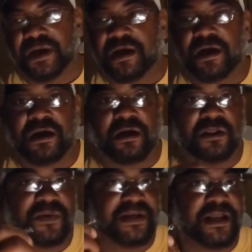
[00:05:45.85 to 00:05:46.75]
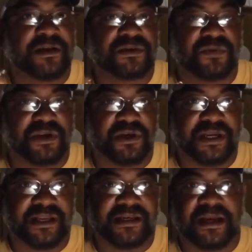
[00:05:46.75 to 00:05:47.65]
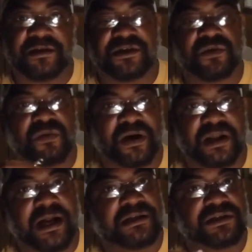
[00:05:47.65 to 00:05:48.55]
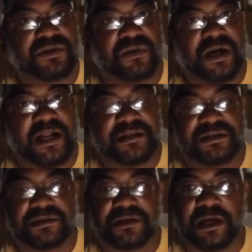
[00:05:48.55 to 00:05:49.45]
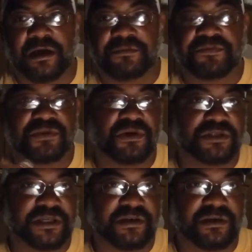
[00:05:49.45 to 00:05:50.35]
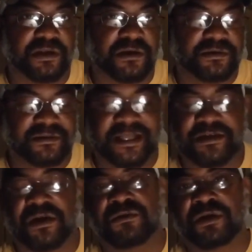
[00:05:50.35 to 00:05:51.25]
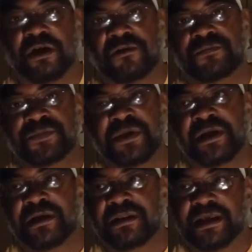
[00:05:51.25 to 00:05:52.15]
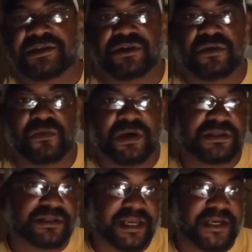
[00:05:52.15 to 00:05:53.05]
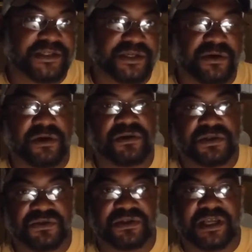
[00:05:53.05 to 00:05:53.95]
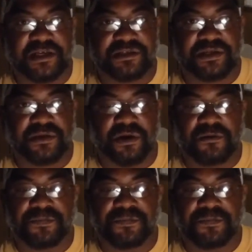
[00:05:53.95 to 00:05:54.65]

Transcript: Uh, all the way down to when you're getting down to your one aughts, two aughts. Um, for those that don't, that don't know, that's your one slash zero, two slash zero.